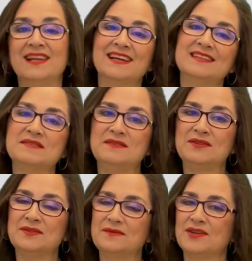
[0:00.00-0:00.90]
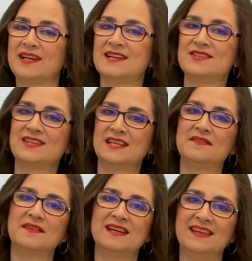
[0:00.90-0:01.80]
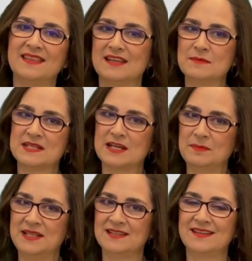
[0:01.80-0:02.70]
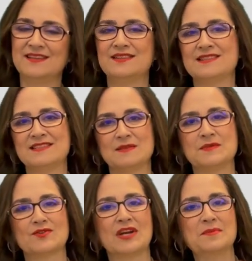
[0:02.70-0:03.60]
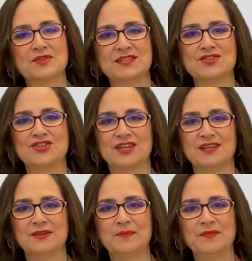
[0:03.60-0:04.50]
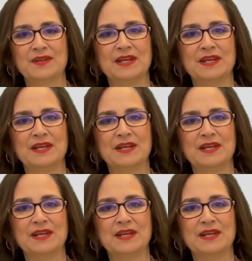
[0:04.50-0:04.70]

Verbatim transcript: you like this video, don't forget to give a thumbs up here and to subscribe to this channel.